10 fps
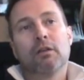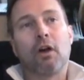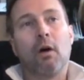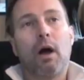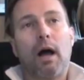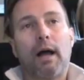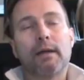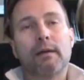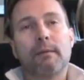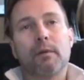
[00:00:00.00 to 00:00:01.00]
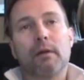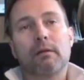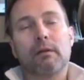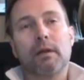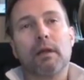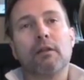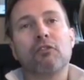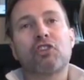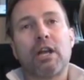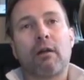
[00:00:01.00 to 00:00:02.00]
So I have,
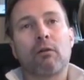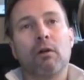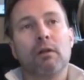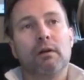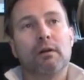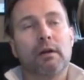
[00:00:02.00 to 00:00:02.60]
in general,